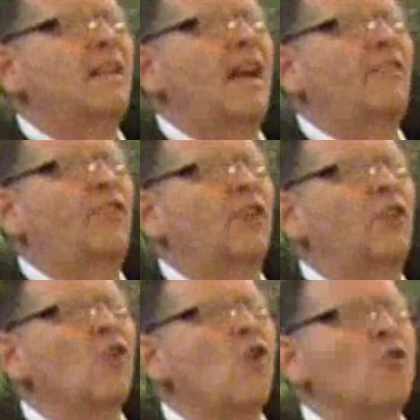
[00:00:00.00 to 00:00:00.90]
Let the
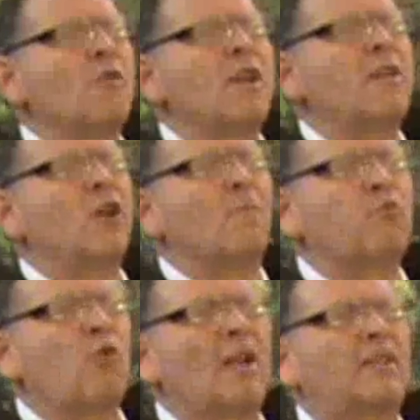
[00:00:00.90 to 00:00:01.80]
glory in your
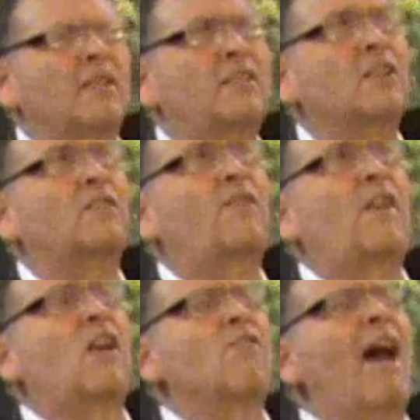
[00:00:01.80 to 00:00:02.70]
presence just
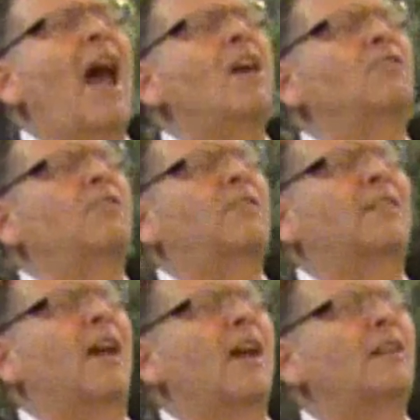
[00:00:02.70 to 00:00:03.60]
fill the house
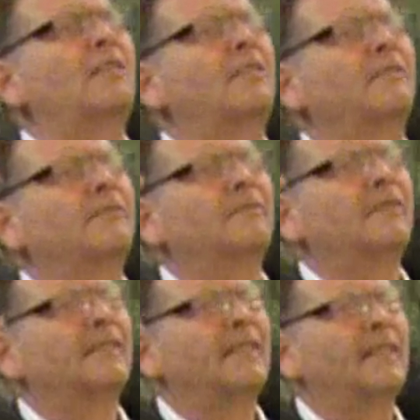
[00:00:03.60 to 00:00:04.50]
tonight.
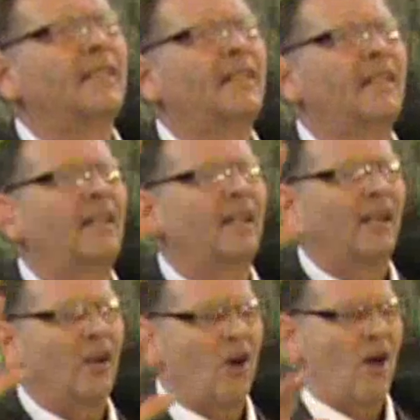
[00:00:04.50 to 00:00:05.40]

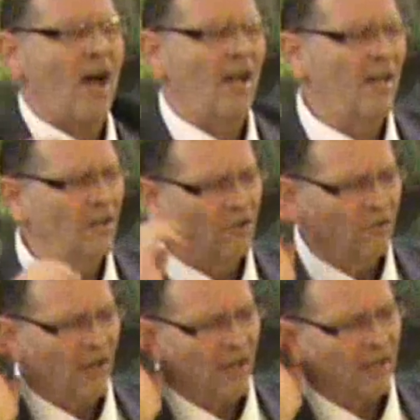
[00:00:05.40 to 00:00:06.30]
Oh,
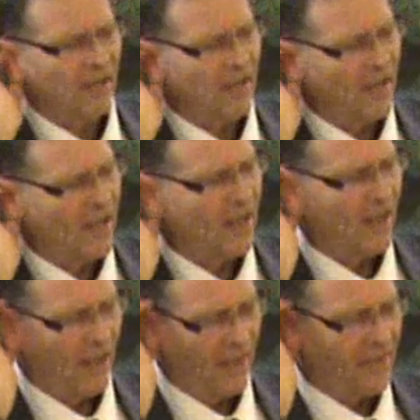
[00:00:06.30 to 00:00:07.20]
hallelujah.
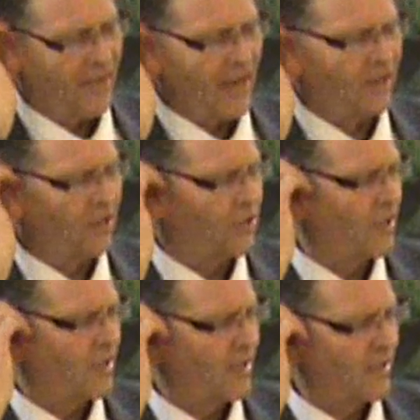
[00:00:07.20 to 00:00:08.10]
Thank you,
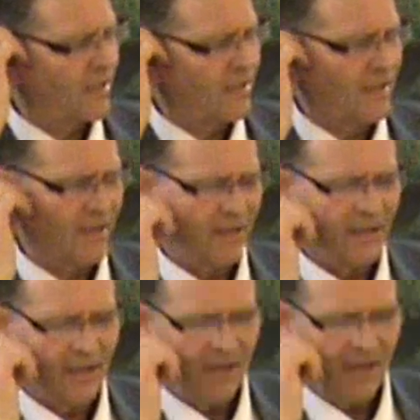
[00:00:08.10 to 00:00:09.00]
Jesus.
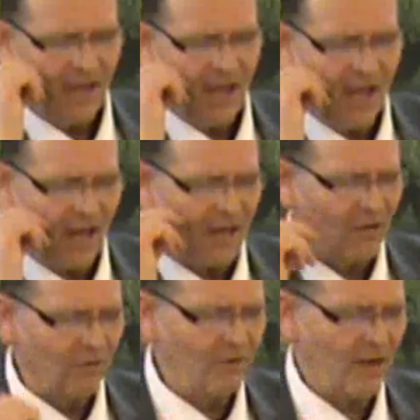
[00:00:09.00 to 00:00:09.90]

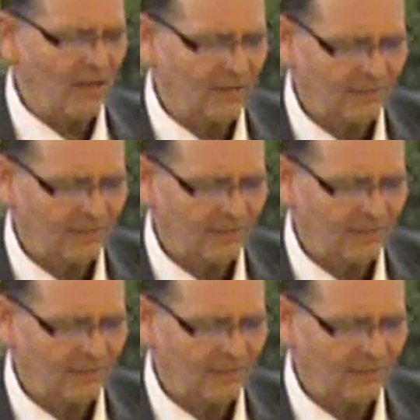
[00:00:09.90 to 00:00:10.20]
Hallelujah.